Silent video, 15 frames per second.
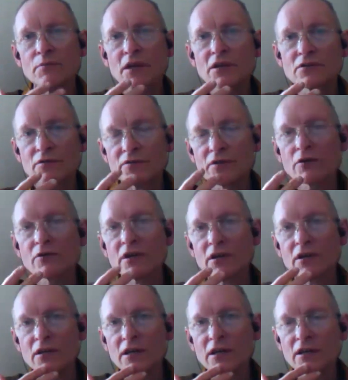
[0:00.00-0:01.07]

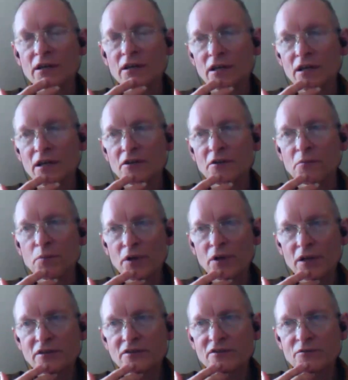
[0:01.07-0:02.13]
metaphorically, the
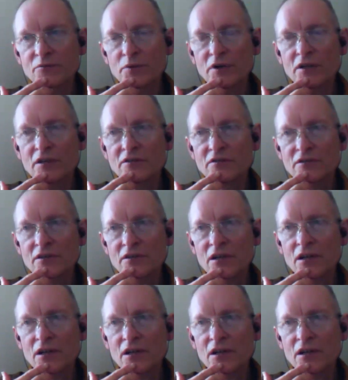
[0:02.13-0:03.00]
place of peace,